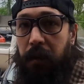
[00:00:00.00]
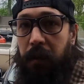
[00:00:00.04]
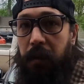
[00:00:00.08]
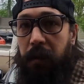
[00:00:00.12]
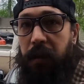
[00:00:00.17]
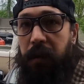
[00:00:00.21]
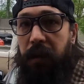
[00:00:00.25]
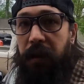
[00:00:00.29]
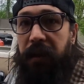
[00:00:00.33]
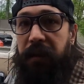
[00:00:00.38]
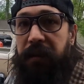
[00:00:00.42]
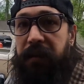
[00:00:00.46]

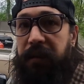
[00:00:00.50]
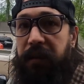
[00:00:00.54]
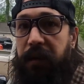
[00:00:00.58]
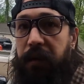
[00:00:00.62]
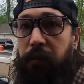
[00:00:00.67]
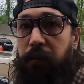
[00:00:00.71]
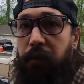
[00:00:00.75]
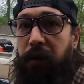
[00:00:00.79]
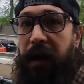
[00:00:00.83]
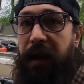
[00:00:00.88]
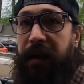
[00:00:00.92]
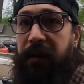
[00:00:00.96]
then I
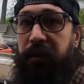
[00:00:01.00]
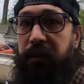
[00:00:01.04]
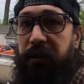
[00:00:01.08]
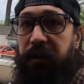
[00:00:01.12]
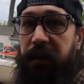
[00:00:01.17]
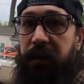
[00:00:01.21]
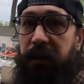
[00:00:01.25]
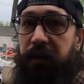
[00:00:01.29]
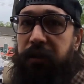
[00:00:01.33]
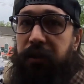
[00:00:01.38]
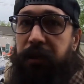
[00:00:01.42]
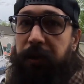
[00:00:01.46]
think we're actually
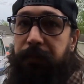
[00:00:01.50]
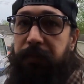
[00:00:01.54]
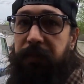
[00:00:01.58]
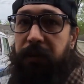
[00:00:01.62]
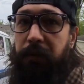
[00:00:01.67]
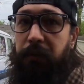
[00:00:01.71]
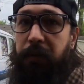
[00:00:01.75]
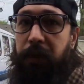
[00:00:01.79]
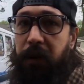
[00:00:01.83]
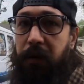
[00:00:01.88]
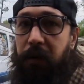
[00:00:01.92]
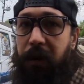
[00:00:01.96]
gonna jump the
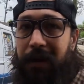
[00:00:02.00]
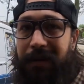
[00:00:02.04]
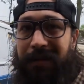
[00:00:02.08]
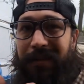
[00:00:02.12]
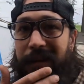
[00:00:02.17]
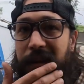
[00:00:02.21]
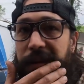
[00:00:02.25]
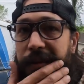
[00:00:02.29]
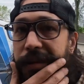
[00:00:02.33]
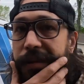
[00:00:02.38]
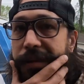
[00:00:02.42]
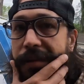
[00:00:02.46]
rear end
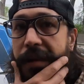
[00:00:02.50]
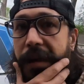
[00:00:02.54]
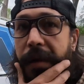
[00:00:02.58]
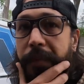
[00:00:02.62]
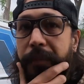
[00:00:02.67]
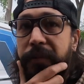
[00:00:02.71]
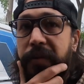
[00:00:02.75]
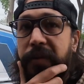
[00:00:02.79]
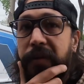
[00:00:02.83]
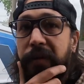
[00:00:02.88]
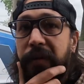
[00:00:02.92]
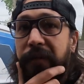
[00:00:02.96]
gears
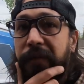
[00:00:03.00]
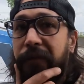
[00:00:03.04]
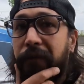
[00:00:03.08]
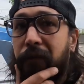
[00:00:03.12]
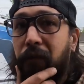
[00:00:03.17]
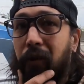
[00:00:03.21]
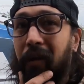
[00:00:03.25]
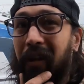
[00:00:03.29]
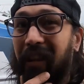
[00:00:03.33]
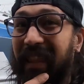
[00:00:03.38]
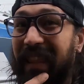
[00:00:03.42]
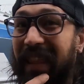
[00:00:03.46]
up to a
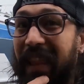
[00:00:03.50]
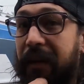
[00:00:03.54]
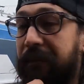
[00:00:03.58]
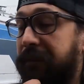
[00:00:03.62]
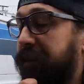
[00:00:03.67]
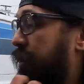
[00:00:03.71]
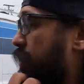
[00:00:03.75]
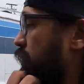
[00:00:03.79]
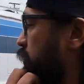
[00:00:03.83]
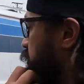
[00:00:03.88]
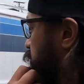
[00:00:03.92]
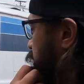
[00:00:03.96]

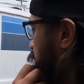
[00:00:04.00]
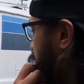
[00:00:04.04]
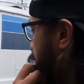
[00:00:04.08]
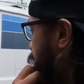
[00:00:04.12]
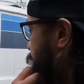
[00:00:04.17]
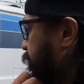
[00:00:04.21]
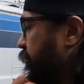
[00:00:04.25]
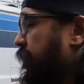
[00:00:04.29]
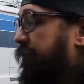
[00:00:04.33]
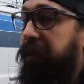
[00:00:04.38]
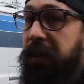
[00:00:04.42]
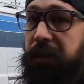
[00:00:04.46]
411
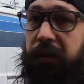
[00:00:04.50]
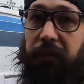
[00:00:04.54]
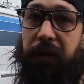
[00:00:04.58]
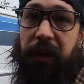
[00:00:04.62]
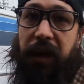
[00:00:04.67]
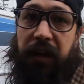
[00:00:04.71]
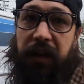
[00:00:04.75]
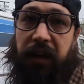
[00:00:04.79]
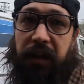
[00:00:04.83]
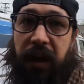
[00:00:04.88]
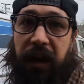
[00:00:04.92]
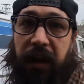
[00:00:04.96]
from the
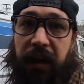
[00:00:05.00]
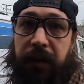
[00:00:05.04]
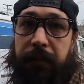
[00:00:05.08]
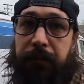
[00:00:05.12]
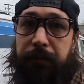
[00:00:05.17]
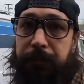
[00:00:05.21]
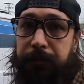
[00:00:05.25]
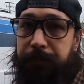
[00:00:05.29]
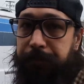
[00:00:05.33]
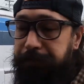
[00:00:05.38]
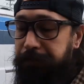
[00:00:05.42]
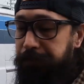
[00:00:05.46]
389.
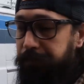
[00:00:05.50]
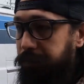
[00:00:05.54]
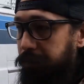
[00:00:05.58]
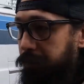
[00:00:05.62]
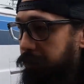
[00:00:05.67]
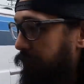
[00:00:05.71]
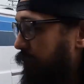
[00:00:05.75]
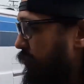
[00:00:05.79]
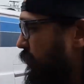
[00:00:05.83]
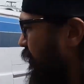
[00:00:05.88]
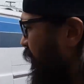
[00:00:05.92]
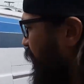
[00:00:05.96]

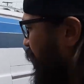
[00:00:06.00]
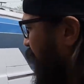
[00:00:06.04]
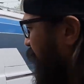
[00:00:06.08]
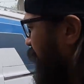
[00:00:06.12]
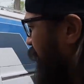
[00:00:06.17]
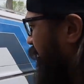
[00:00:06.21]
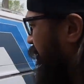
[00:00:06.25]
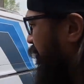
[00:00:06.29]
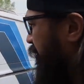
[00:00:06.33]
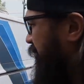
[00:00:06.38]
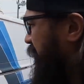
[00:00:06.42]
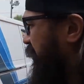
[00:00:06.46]
I
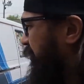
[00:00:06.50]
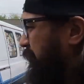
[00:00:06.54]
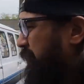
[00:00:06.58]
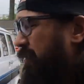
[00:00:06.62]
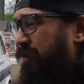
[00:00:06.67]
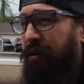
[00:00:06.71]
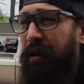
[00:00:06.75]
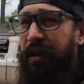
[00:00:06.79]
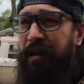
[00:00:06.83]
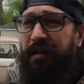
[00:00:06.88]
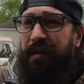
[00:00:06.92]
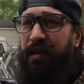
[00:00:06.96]
know it seems
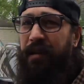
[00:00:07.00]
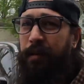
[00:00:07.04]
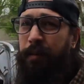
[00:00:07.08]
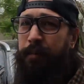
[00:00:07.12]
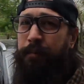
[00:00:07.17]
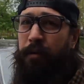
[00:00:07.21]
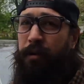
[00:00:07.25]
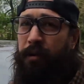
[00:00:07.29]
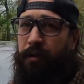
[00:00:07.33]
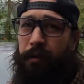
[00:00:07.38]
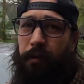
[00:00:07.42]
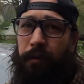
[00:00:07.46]
crazy to
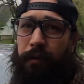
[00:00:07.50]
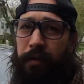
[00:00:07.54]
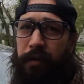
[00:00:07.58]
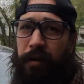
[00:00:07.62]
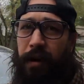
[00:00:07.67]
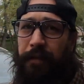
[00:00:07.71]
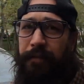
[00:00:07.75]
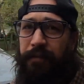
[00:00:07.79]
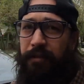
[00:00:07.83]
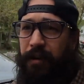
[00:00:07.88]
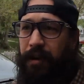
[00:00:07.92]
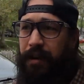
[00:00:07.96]
put an
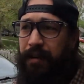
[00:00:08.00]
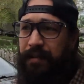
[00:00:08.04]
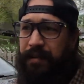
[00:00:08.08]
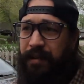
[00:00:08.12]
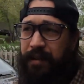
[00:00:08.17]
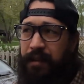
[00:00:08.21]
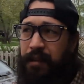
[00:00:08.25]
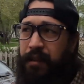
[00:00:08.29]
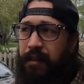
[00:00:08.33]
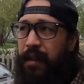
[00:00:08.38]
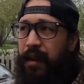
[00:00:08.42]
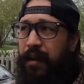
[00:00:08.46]
overdrive trans
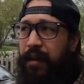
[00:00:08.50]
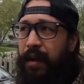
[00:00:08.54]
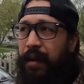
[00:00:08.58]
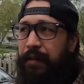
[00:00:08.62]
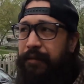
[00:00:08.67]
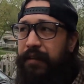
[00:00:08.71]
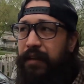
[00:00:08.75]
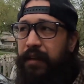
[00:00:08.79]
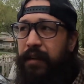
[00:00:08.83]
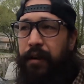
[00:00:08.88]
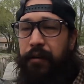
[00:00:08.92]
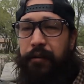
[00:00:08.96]
in and then
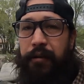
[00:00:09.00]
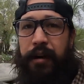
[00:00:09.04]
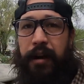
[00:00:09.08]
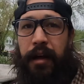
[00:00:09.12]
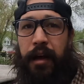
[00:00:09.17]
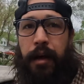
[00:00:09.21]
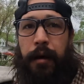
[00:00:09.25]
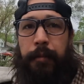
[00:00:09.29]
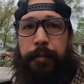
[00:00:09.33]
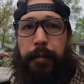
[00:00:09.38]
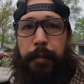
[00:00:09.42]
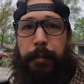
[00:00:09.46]
have to gear it
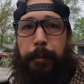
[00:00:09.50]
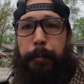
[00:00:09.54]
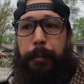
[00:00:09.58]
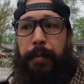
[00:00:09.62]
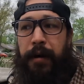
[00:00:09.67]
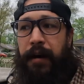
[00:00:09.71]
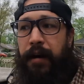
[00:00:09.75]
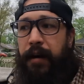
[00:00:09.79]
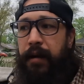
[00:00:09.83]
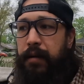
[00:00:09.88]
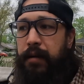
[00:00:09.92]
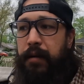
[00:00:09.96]
up,
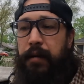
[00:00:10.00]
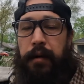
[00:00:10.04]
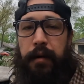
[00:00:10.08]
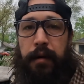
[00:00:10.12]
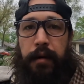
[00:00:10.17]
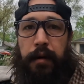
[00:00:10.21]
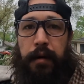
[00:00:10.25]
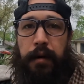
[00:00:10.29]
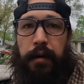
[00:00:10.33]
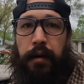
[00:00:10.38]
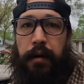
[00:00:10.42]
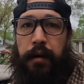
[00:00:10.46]
but
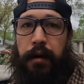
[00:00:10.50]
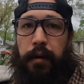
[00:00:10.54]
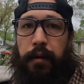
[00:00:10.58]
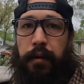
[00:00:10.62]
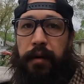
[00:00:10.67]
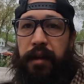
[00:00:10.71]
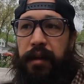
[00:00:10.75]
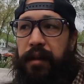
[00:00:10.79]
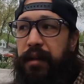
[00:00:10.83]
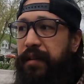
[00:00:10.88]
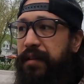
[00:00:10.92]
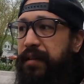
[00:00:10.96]

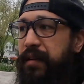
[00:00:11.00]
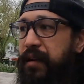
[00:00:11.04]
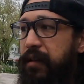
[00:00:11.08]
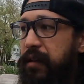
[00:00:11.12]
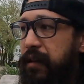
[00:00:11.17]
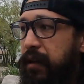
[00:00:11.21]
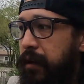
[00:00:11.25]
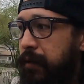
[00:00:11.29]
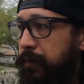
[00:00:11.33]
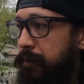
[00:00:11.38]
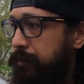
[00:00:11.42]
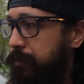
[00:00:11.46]

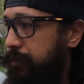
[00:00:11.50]
realistically,